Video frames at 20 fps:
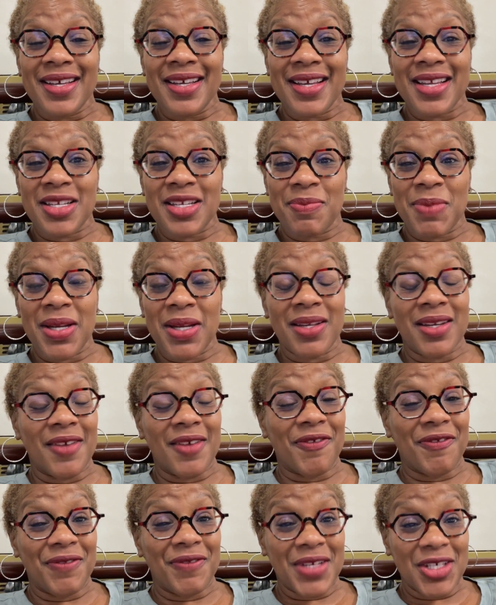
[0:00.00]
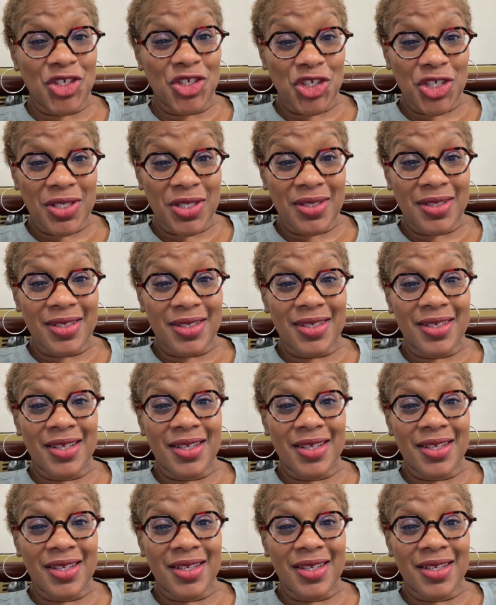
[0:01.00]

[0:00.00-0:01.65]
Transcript: It's been an efficient